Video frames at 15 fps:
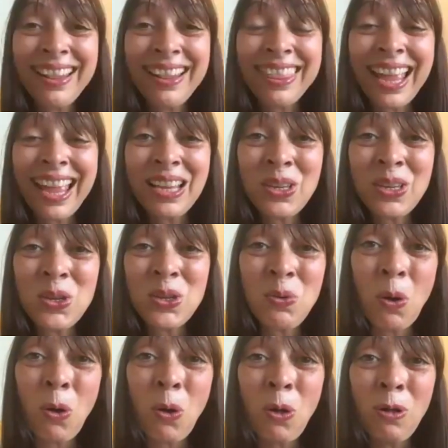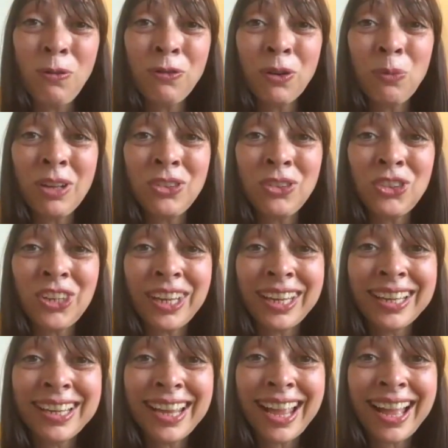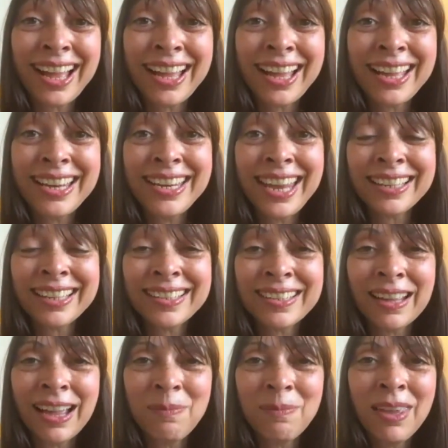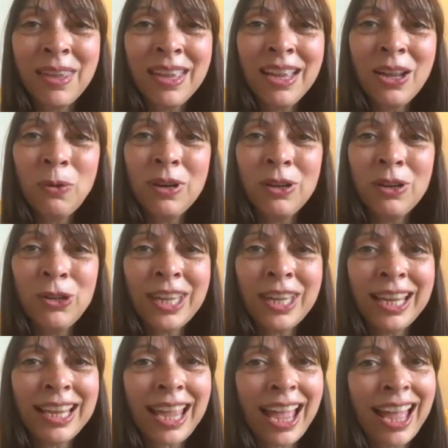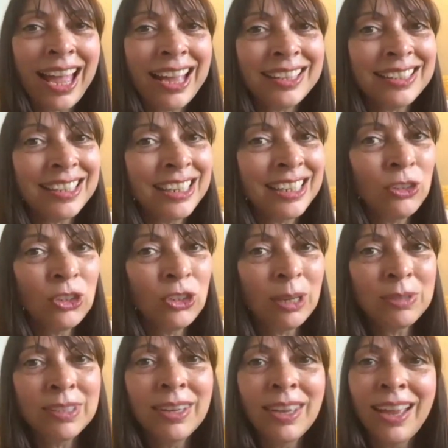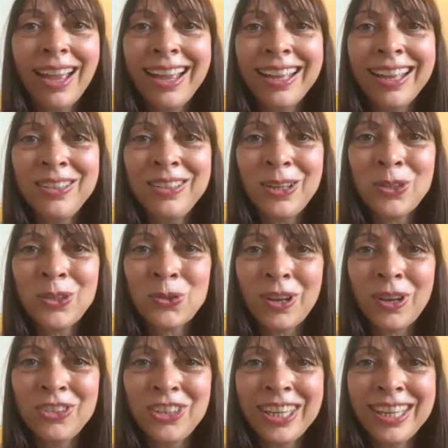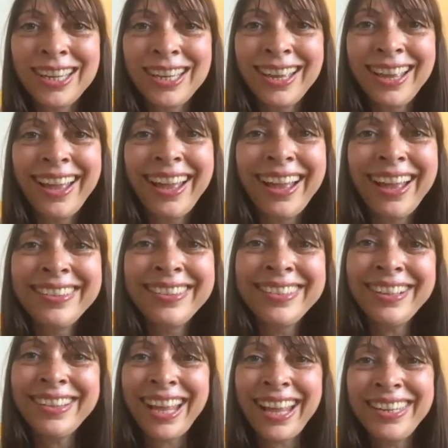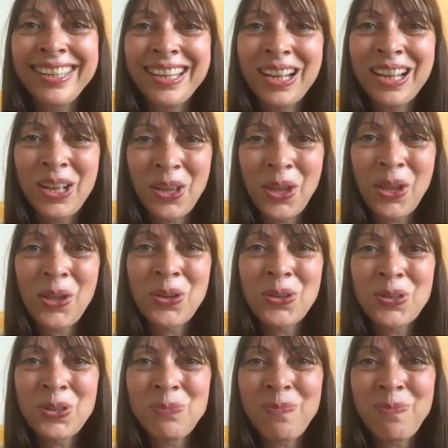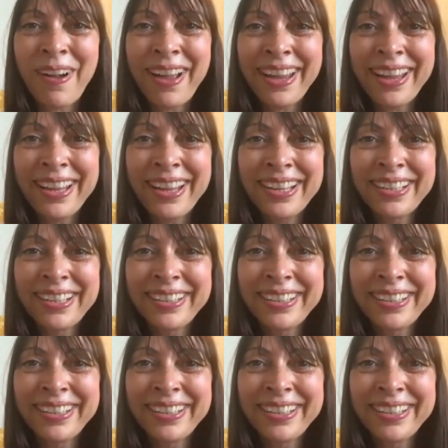And thank you all for watching. Next time, we're looking at Egypt and astrology. Until then, goodbye.